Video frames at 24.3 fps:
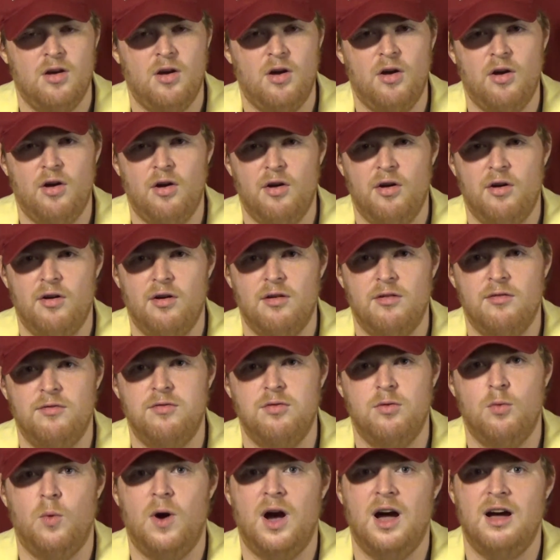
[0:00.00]
of
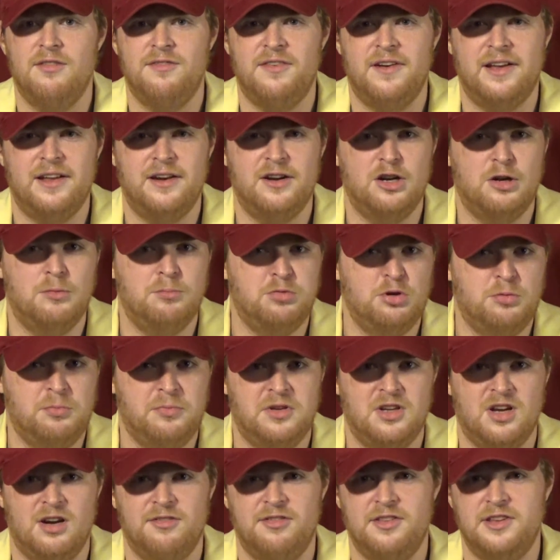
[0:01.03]
the Wi-Fi, and it'll boot
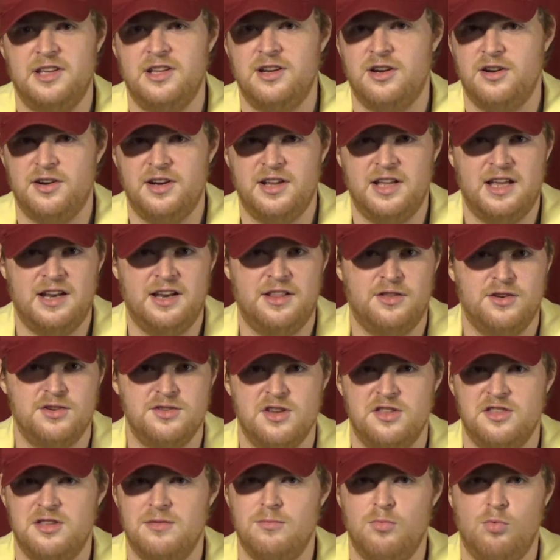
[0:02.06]
me off the internet. And there's
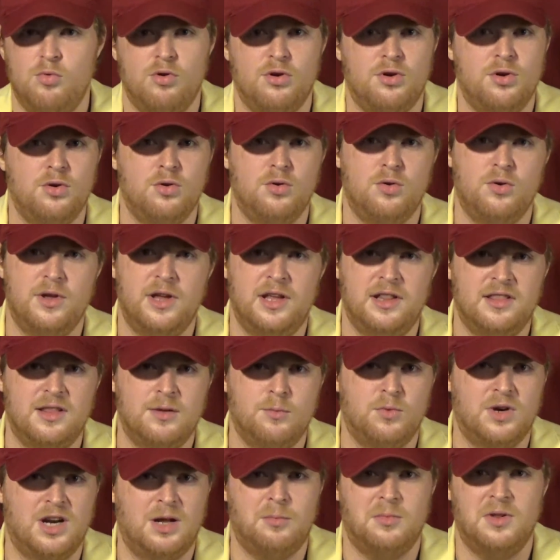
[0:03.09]
nothing more annoying
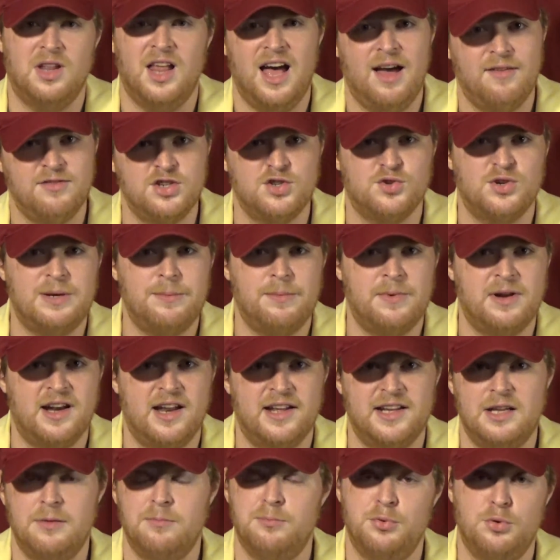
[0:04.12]
than when I'm live streaming and
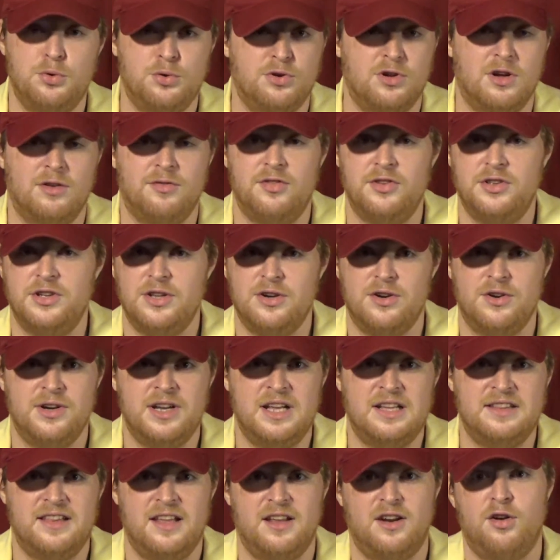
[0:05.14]
I get booted off the
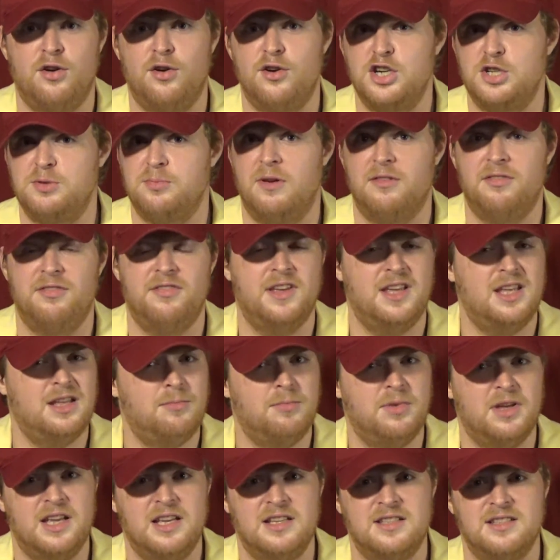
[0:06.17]
internet. That hurts my fan
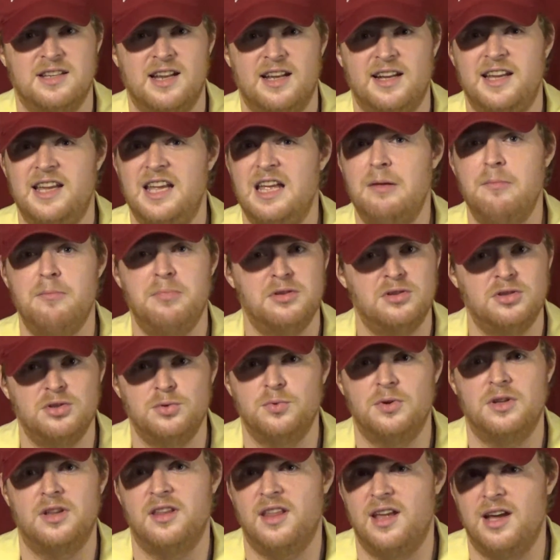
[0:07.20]
base, and I can't build
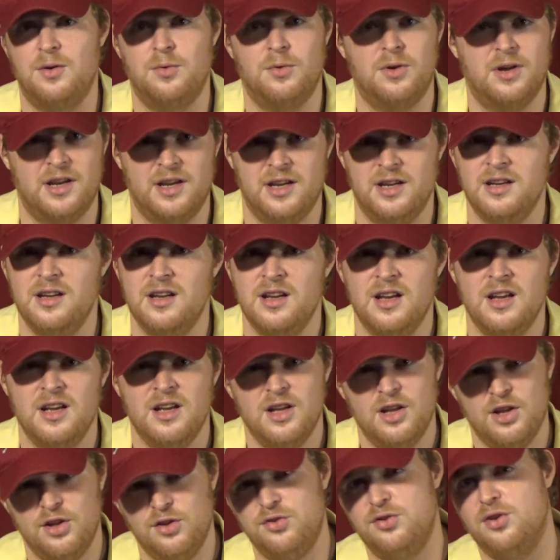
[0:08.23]
one that way.
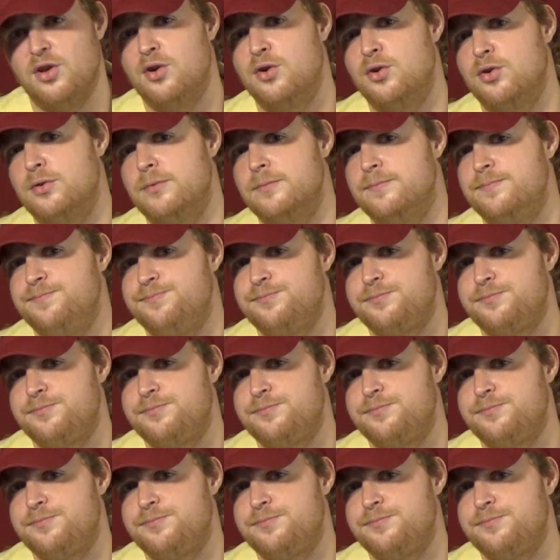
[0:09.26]
So